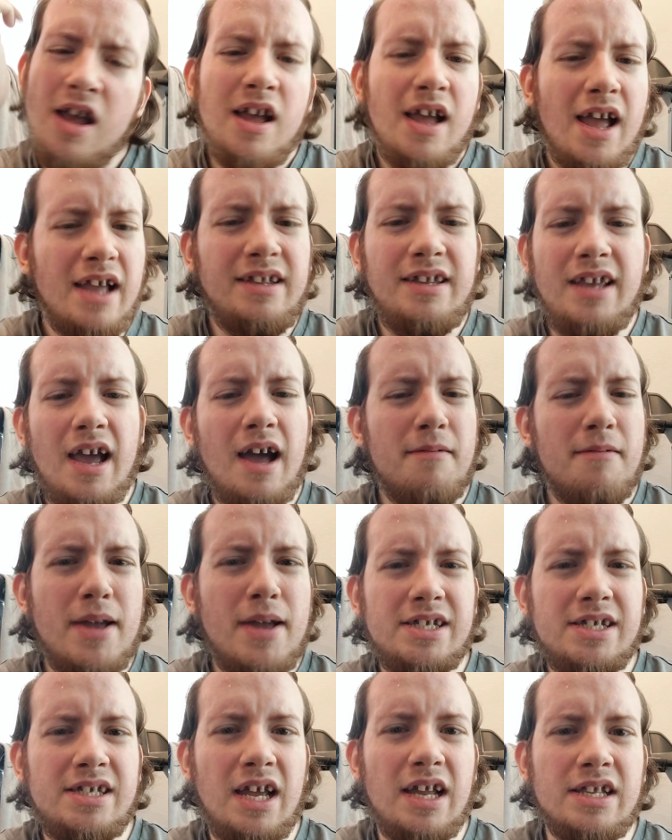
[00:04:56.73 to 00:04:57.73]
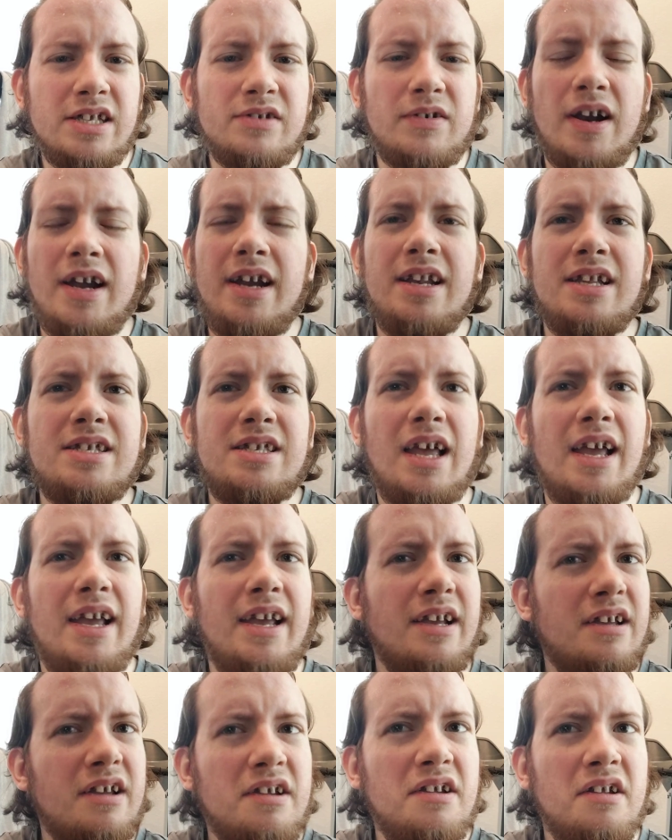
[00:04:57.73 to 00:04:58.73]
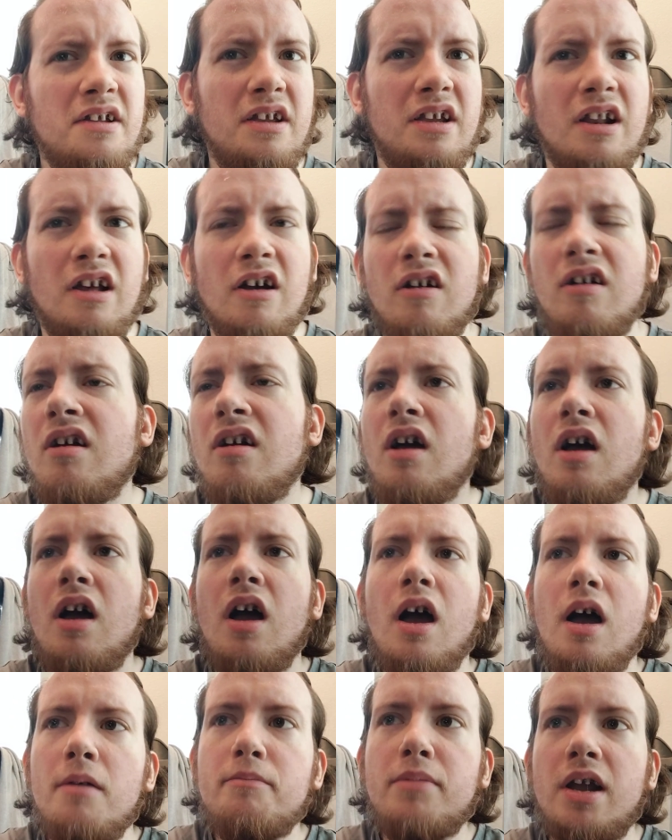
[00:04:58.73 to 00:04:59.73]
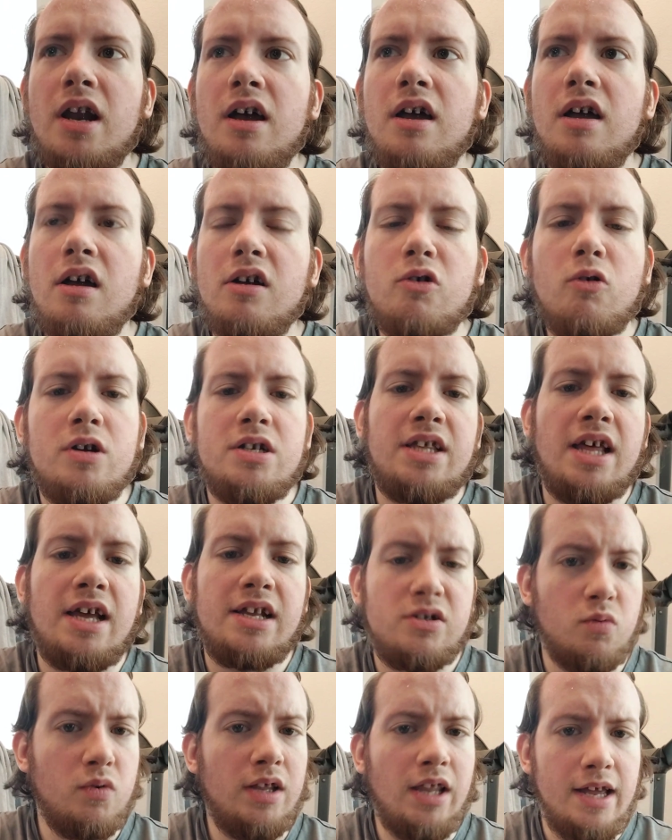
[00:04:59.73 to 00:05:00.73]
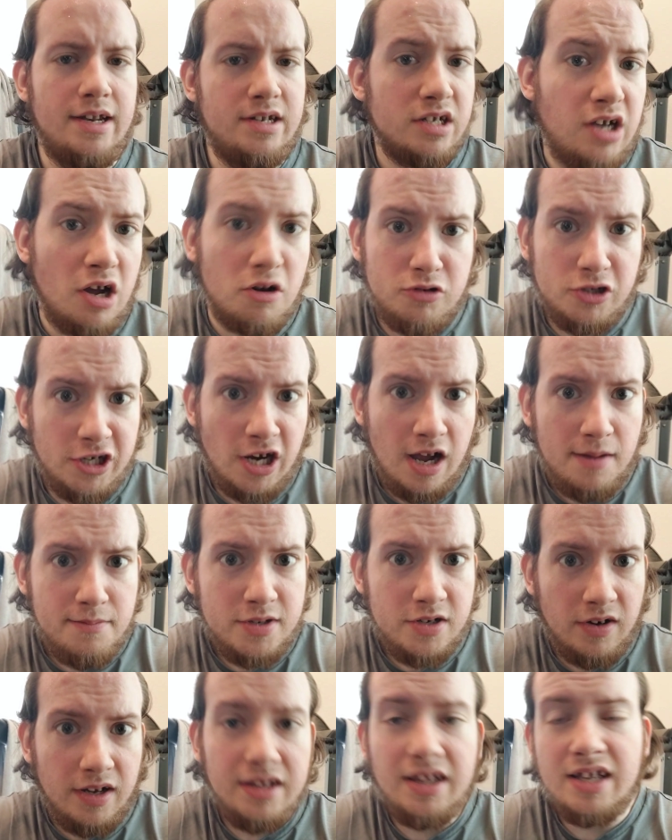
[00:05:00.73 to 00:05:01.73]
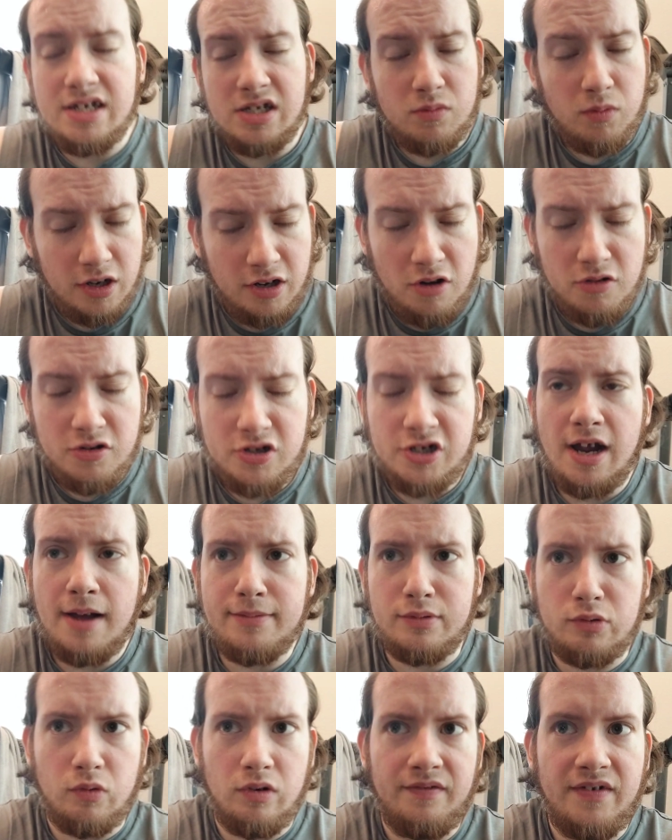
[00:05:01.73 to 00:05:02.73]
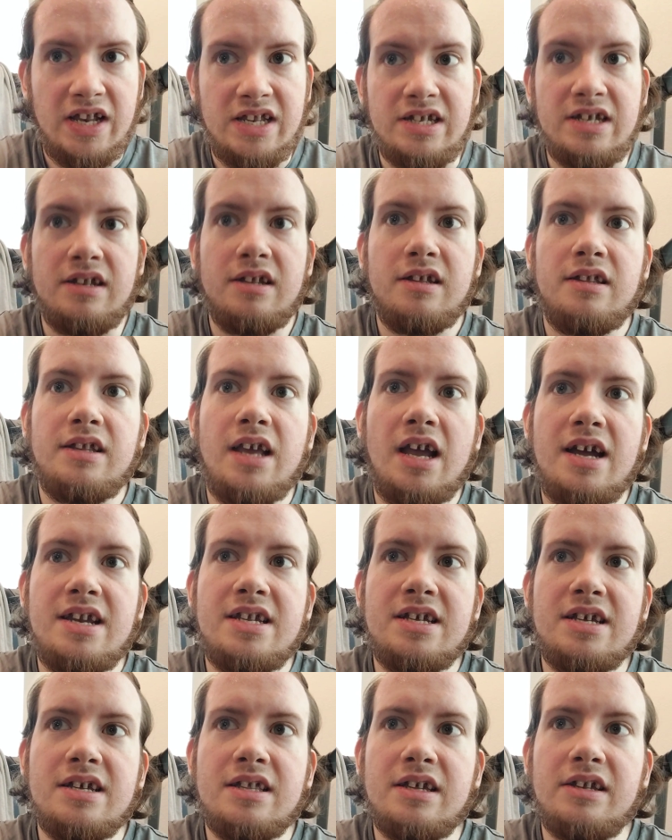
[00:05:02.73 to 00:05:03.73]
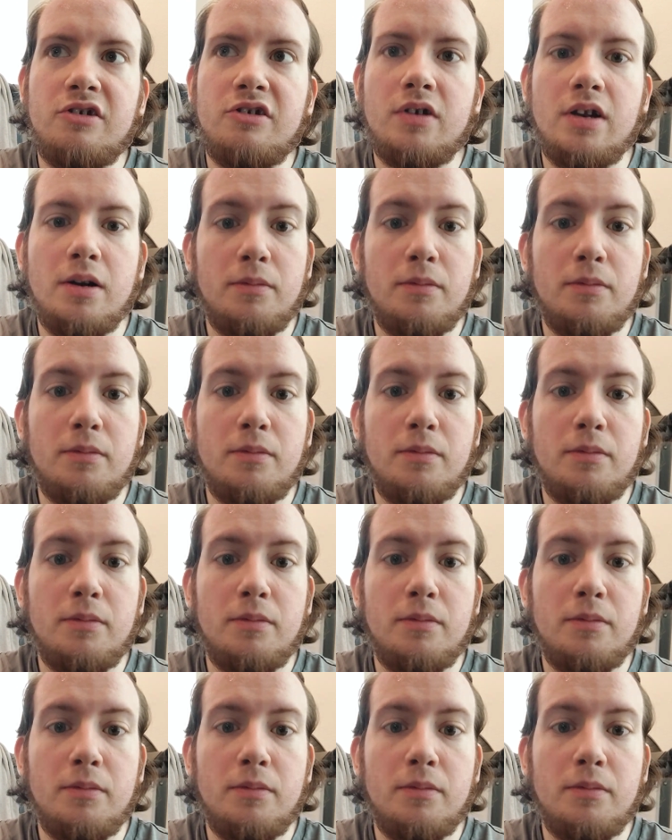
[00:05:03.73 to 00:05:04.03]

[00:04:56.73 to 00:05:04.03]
Yeah, it makes sense, right? It's like, But of course, that's what led to ghost jobs, right? This is where ghost jobs were invented. The idea that you can